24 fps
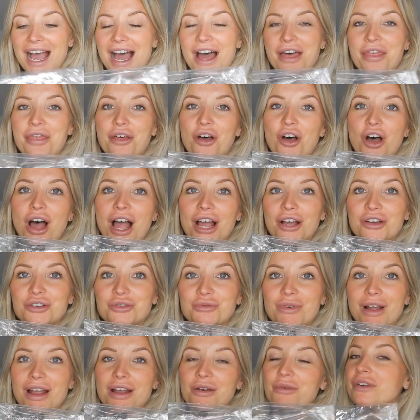I thought I could
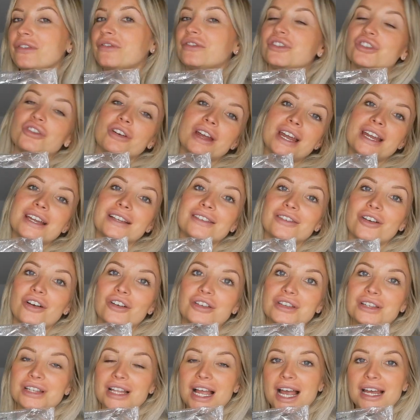wear it with trainers
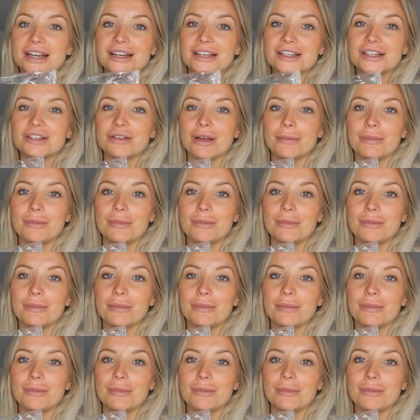or sliders.